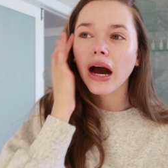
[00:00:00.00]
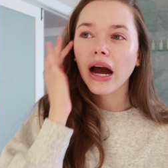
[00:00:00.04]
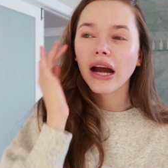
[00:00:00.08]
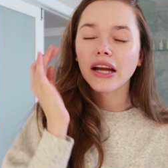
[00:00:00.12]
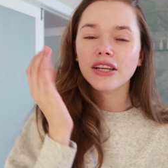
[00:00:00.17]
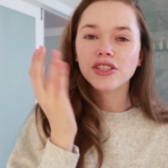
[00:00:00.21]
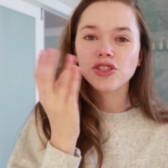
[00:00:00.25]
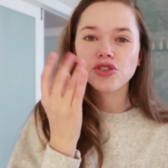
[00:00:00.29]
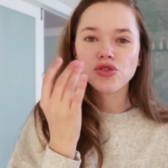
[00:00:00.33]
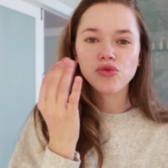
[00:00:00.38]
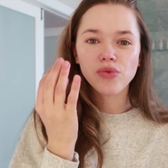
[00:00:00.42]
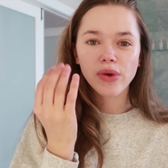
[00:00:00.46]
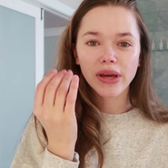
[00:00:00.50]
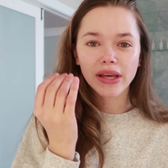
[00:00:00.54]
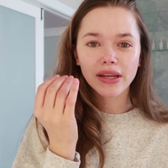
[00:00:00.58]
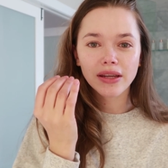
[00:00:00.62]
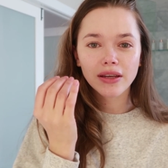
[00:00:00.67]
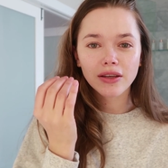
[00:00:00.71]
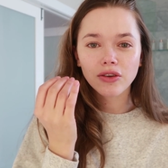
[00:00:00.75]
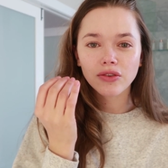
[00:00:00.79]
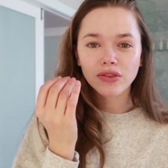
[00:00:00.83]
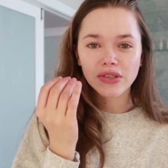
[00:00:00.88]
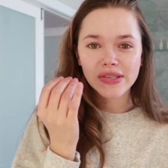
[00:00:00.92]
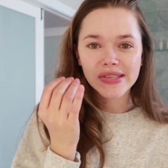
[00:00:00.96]

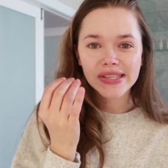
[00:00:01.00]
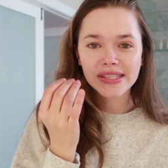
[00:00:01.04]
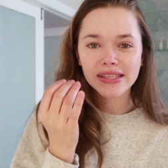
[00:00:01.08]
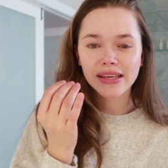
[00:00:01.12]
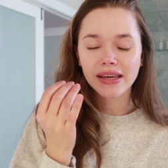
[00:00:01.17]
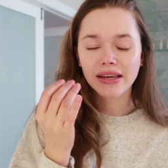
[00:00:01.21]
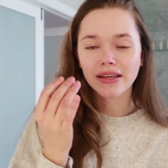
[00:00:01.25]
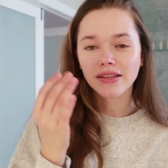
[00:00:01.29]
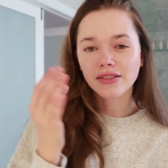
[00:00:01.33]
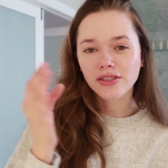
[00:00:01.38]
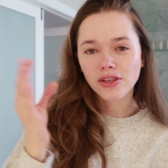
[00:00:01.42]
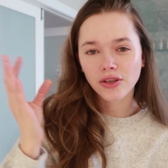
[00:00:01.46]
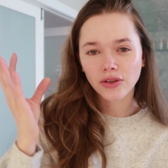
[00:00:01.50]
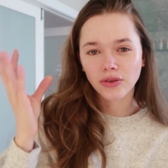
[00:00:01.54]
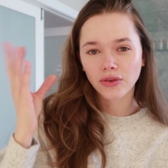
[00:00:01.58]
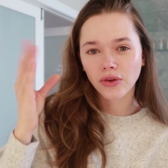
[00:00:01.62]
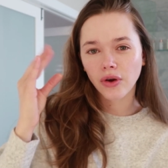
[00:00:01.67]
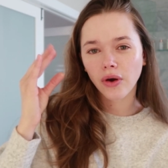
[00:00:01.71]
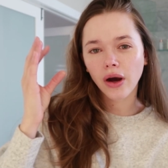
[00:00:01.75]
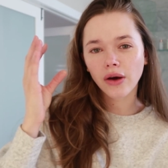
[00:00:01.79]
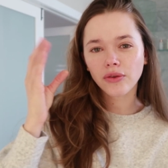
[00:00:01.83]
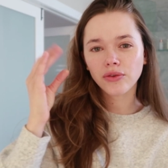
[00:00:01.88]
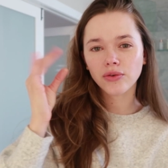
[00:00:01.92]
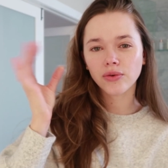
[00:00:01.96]
hydrating on the skin. So you
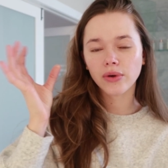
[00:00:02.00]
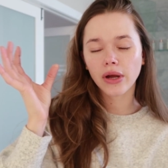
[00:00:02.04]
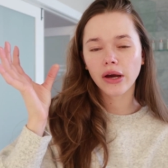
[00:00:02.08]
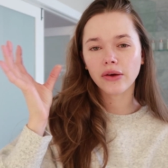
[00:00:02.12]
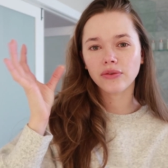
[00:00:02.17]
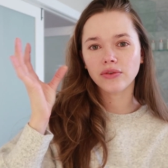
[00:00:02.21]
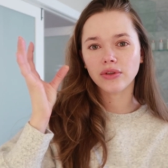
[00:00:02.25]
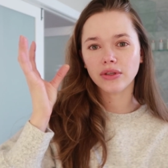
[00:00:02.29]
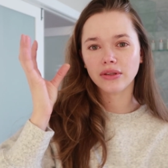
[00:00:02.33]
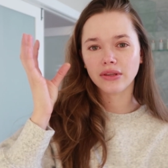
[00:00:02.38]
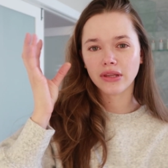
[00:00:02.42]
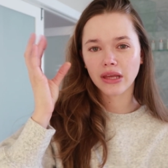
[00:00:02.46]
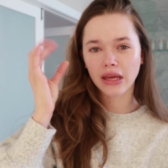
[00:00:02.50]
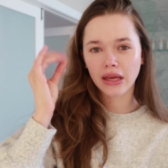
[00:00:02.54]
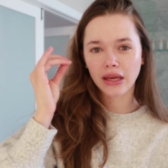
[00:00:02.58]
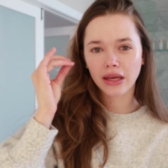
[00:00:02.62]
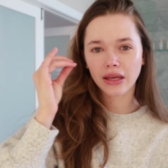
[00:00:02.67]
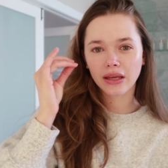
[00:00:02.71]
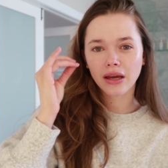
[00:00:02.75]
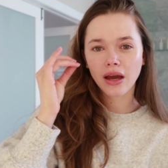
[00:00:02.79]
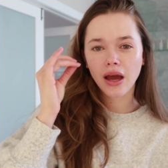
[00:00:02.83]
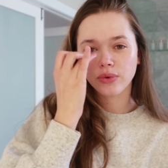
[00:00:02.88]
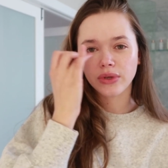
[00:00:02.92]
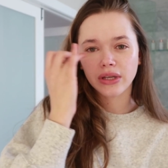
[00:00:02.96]
know how throughout the
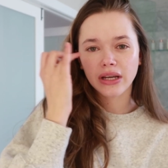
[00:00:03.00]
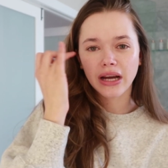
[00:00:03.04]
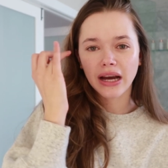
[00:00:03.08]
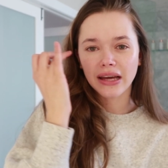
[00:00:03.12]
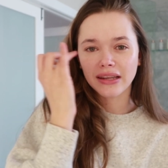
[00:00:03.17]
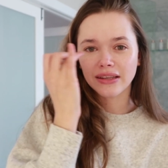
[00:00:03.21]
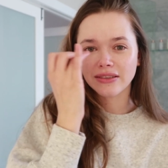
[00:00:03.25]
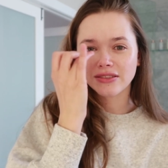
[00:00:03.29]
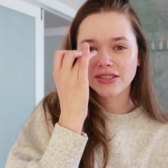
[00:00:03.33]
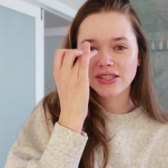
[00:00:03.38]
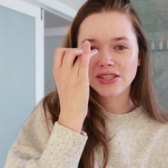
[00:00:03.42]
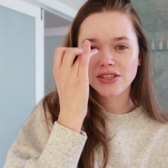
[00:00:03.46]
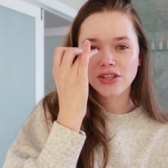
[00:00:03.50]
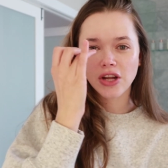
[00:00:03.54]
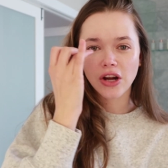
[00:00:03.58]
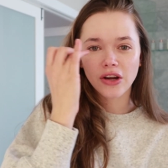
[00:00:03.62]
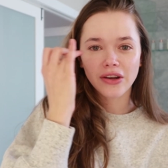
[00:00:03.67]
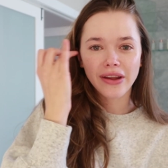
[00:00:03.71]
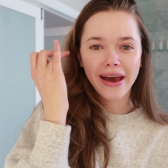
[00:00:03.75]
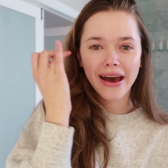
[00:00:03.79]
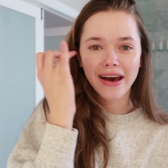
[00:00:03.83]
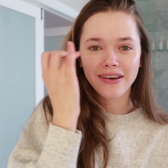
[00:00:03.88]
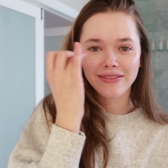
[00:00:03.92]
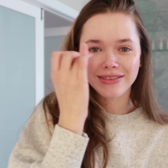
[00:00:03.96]
day we kind of
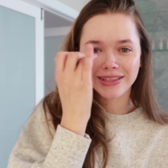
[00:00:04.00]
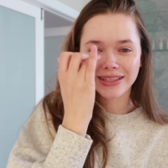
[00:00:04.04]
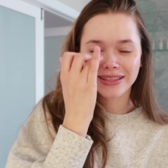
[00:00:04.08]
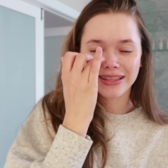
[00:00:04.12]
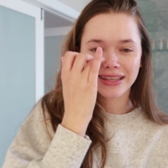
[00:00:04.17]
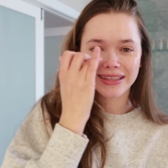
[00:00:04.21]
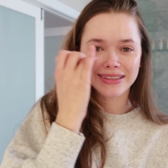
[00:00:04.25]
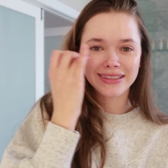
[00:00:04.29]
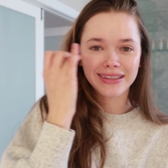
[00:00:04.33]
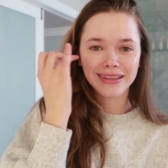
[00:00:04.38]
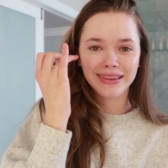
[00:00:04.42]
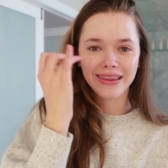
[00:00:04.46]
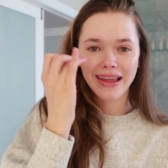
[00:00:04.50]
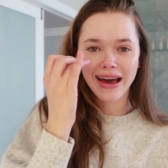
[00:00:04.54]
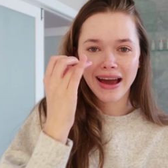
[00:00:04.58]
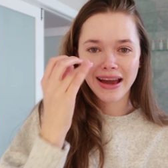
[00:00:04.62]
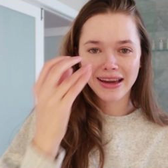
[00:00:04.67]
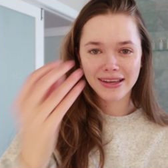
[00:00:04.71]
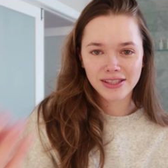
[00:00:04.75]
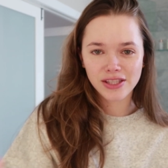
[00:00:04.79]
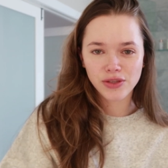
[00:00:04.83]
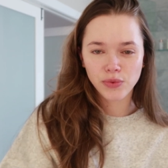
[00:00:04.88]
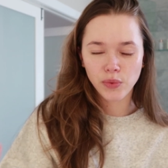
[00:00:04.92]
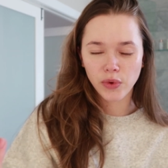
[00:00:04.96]
start having like the
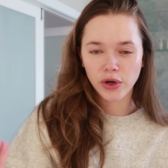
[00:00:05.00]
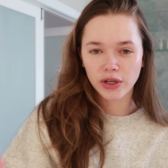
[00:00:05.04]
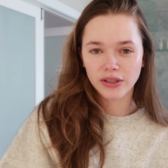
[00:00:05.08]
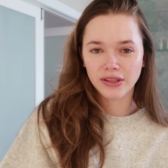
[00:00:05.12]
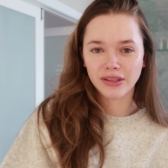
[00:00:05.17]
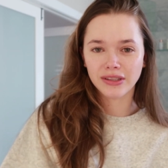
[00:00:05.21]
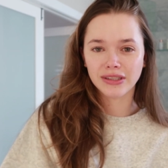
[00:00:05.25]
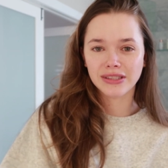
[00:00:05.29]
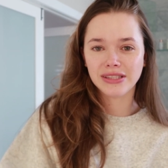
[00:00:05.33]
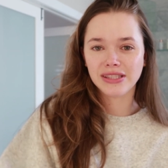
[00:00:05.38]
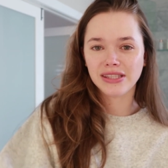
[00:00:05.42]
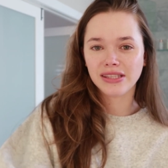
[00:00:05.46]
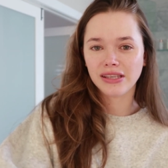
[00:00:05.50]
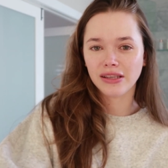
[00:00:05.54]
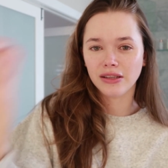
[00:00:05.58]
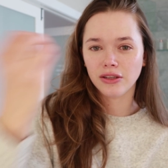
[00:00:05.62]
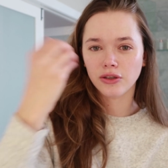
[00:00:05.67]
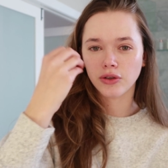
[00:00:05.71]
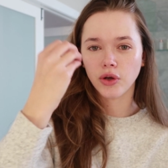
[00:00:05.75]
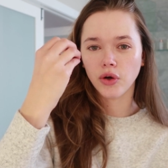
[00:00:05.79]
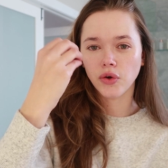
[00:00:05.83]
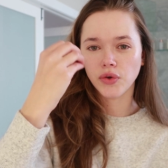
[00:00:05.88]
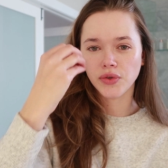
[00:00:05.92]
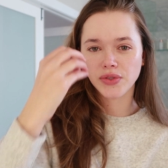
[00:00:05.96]
lines where the
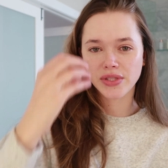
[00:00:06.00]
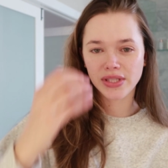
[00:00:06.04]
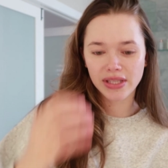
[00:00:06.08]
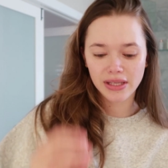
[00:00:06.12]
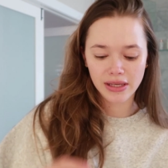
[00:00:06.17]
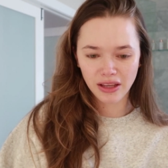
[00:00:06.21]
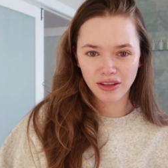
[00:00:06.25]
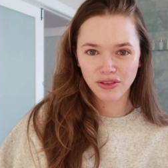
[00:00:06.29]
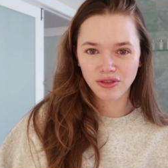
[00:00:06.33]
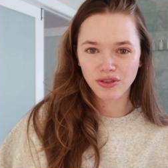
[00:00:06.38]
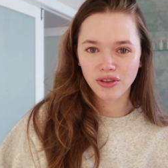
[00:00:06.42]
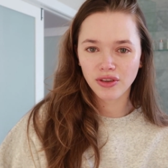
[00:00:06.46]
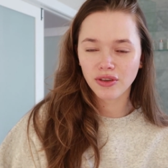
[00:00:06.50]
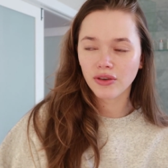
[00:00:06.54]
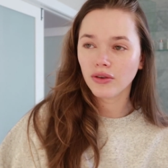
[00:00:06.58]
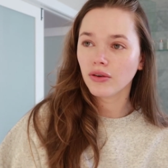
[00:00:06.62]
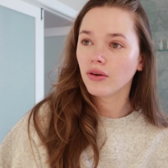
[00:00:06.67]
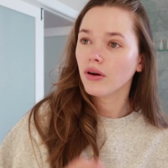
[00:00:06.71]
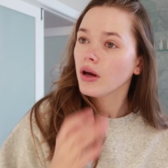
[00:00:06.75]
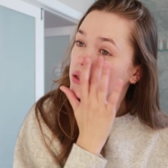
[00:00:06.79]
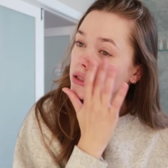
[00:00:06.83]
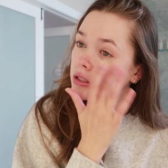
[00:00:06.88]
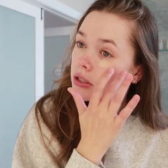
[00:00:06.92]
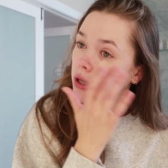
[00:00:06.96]
concealer goes
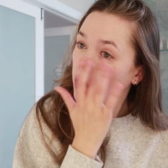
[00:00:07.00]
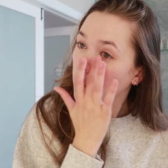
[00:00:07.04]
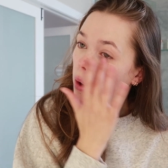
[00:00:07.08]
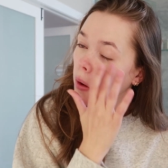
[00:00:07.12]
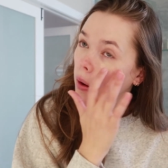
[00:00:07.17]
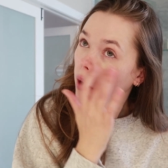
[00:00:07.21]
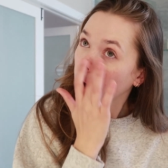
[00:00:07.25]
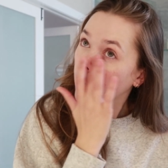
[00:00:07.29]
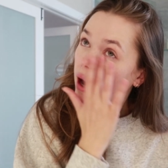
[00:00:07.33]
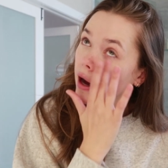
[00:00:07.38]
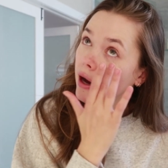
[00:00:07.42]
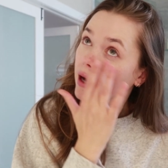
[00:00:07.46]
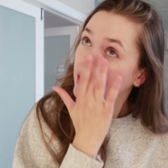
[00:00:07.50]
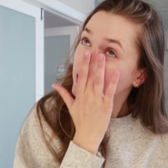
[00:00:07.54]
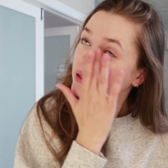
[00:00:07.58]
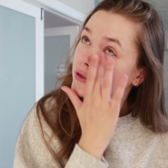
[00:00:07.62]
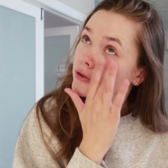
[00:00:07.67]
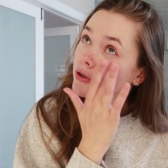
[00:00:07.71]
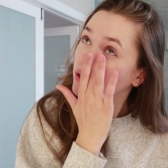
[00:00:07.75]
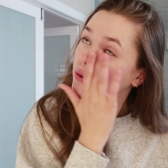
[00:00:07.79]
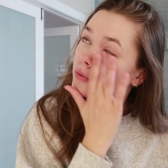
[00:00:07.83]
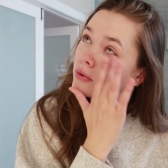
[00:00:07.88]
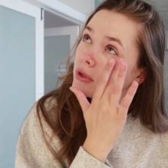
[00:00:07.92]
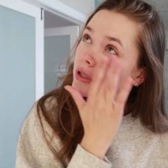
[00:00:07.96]
into? So I
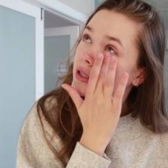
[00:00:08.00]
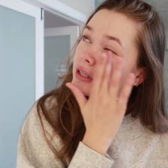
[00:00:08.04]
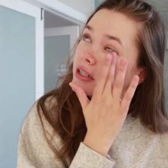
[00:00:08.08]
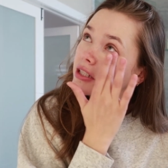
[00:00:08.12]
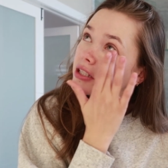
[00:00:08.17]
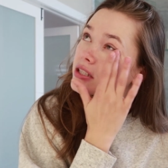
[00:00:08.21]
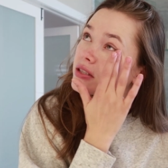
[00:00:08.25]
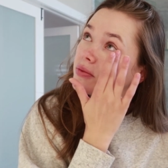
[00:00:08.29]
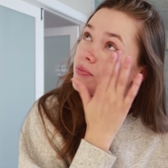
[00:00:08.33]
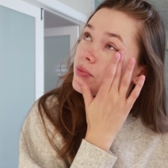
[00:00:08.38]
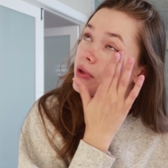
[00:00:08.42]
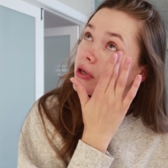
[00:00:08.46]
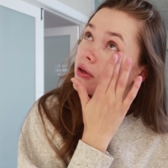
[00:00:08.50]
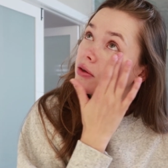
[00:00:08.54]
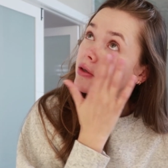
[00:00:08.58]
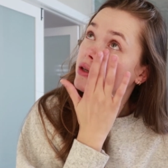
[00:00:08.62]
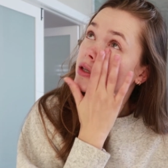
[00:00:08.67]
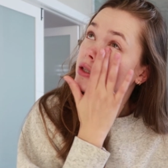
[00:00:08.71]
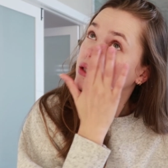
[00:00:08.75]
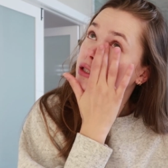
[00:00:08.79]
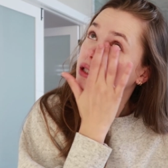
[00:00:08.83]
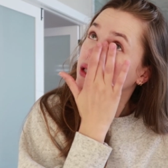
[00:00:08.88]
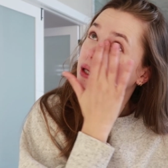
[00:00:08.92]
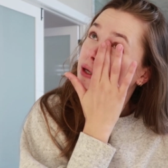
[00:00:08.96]
don't really
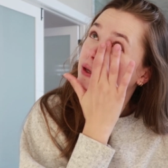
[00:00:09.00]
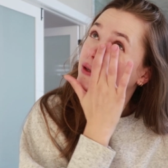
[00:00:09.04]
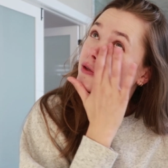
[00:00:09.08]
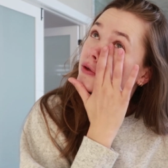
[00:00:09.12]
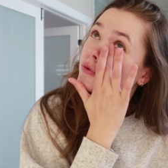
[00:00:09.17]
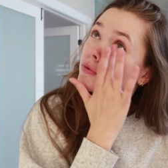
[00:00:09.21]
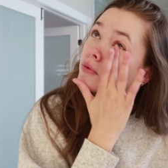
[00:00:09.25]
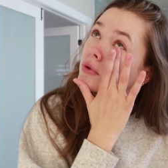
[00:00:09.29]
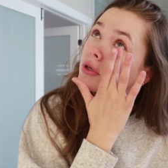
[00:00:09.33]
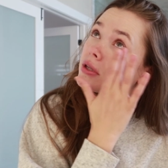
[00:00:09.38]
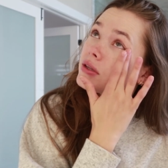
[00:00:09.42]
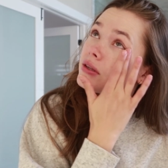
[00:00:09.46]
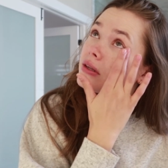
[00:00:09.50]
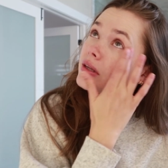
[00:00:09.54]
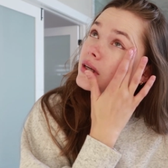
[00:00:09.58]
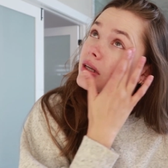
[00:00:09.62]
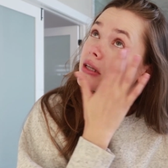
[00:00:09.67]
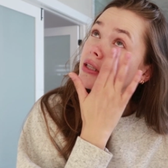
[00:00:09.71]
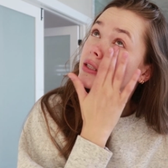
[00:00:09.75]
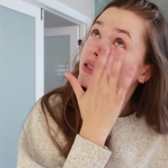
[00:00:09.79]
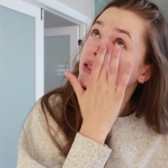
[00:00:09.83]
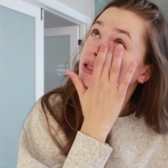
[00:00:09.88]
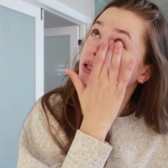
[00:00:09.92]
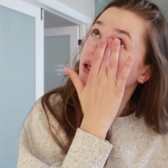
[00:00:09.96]
experience it with
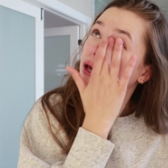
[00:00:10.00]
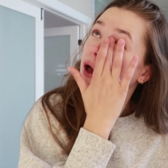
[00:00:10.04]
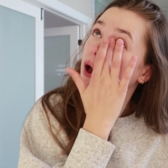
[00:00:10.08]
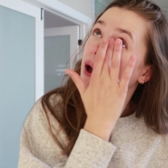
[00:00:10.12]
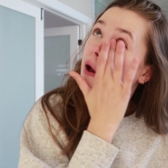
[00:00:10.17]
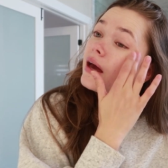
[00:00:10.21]
this,